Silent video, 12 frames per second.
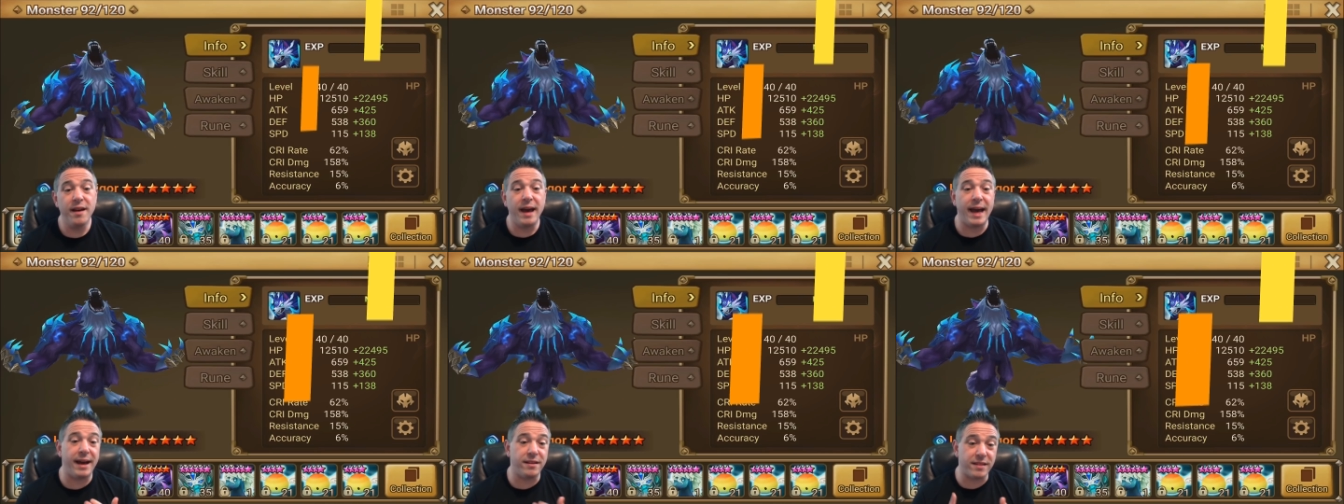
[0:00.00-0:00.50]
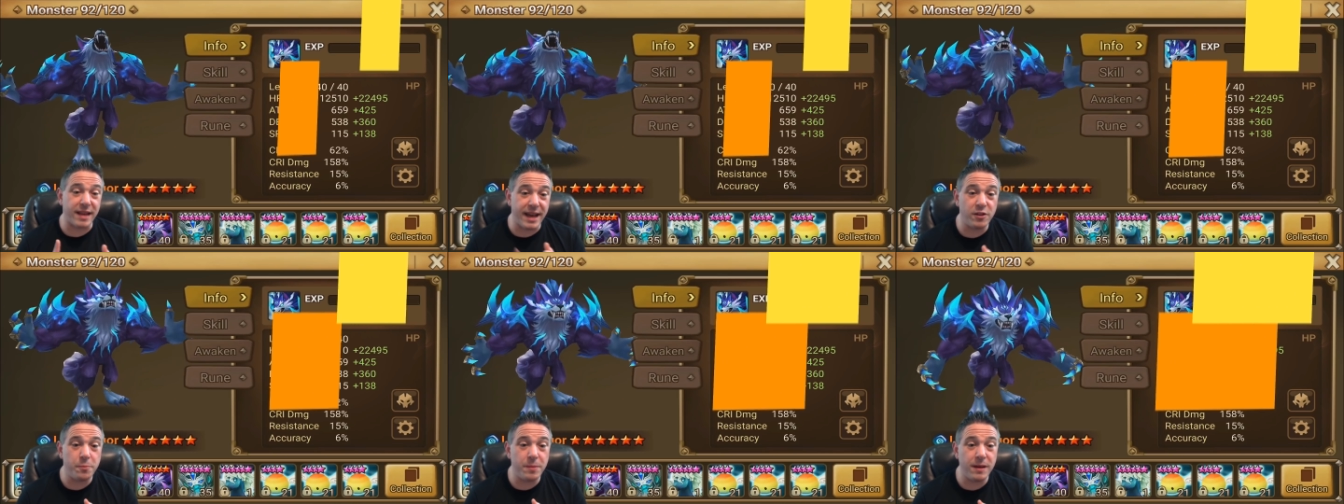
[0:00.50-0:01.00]
as
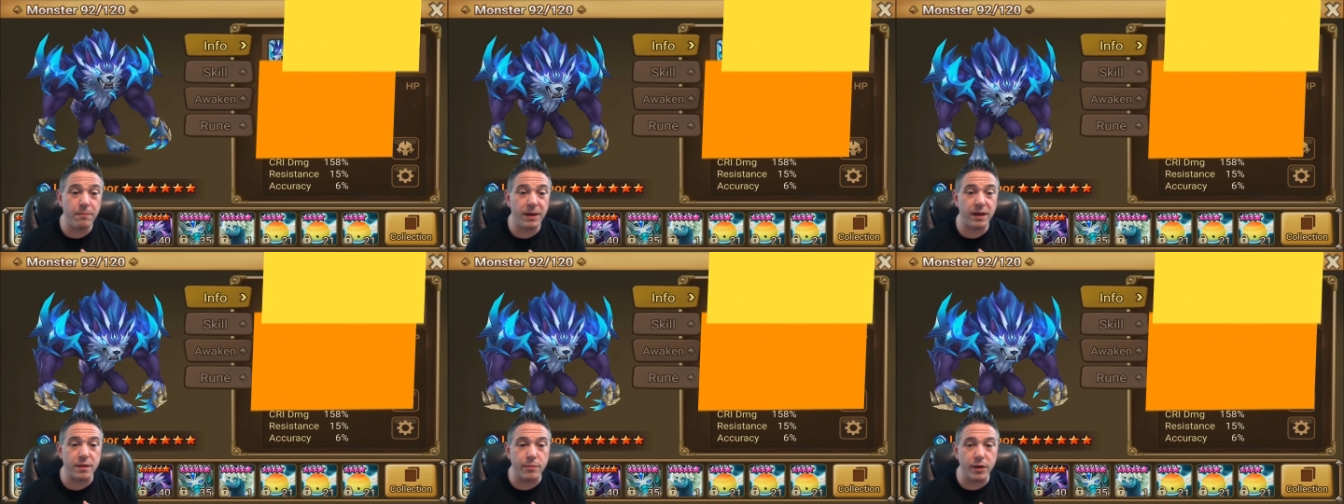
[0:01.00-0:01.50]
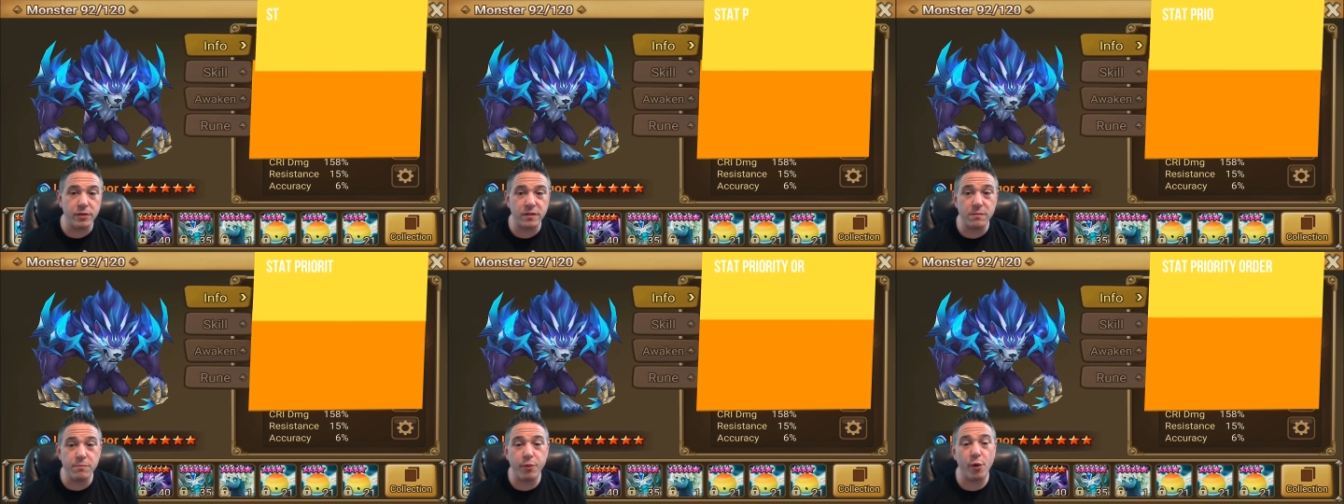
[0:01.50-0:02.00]
HP being the most
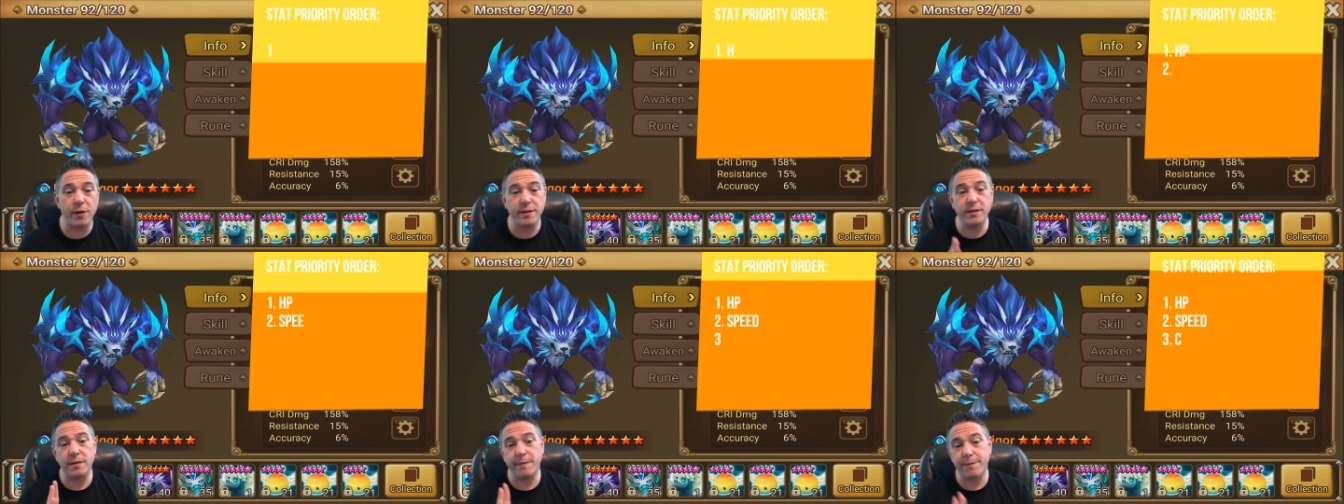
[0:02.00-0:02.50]
important,